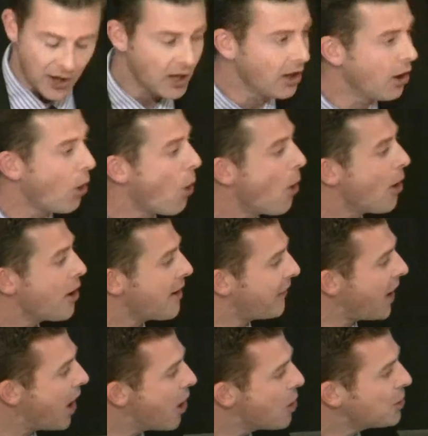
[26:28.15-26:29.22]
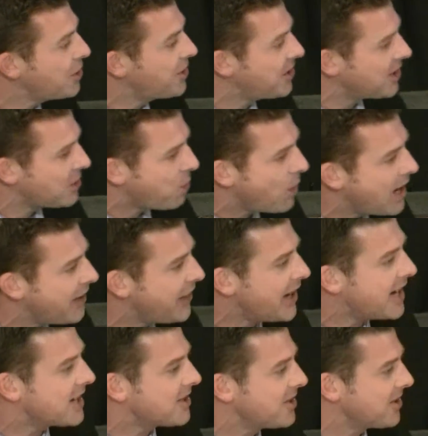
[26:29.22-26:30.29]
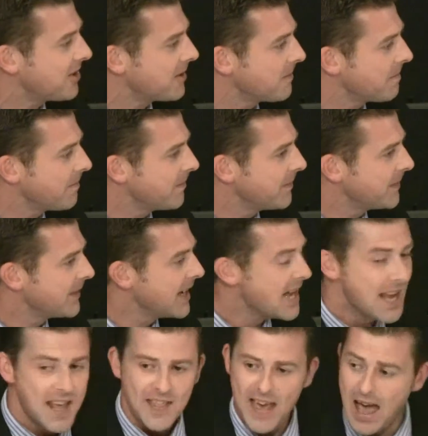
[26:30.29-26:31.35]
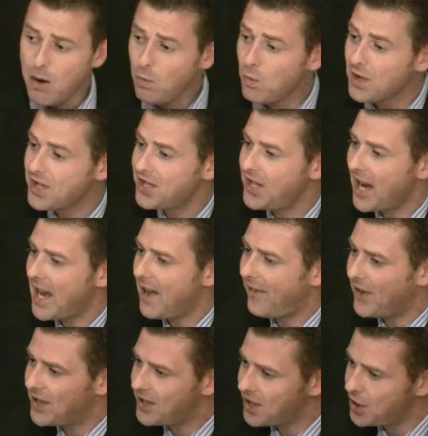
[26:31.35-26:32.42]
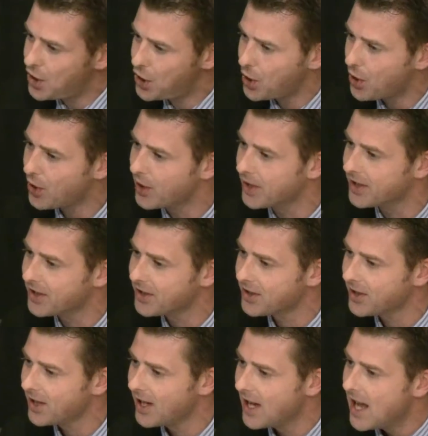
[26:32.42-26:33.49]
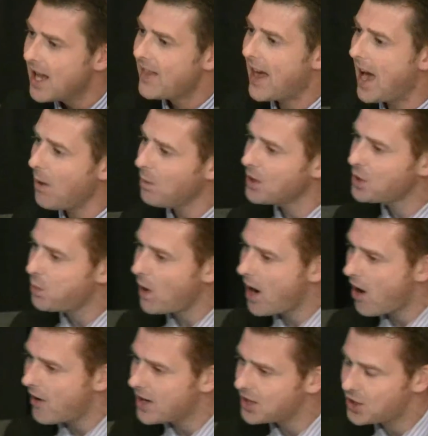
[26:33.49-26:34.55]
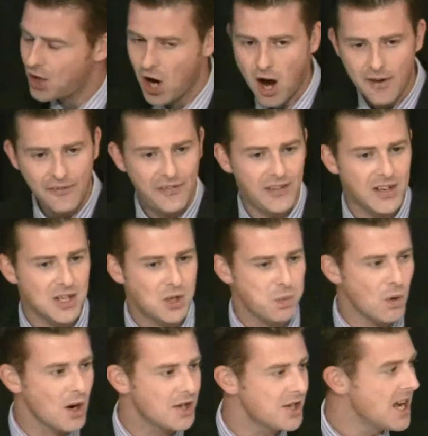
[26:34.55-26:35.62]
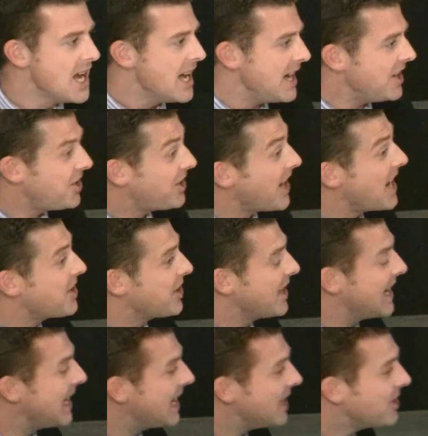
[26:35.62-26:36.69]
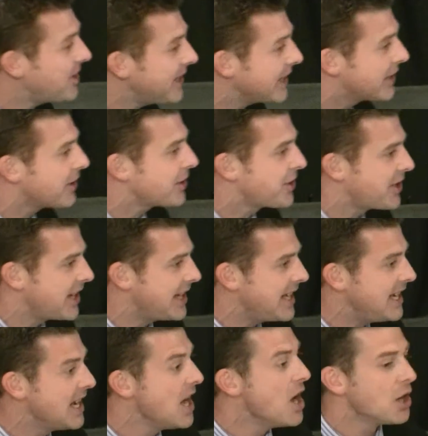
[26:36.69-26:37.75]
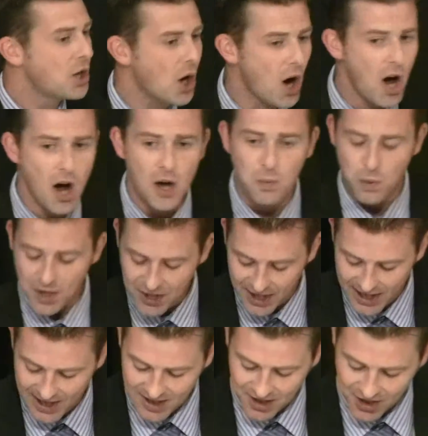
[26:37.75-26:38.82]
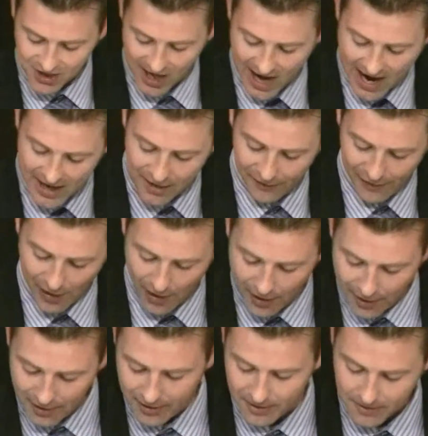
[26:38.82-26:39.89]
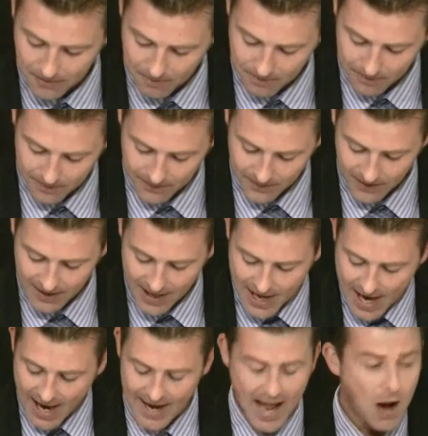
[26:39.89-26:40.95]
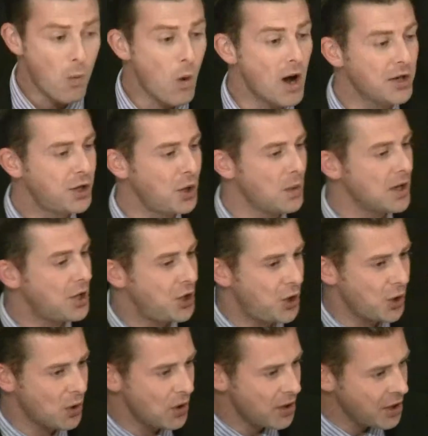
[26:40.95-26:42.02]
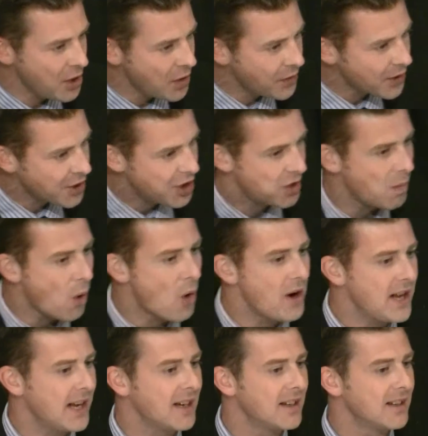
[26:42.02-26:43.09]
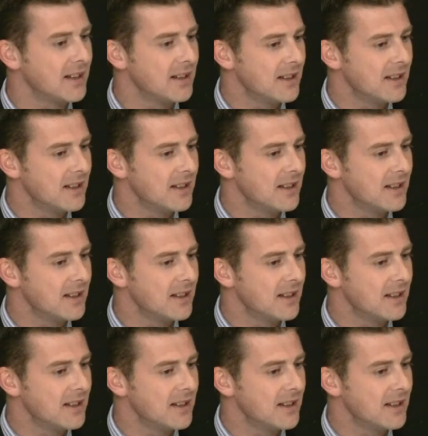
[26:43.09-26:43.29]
the Lord of hosts is with us. Amen. That was David's assurance. That was where his confidence was. He says in his little city, God was inside of her. And I want to assure you this morning,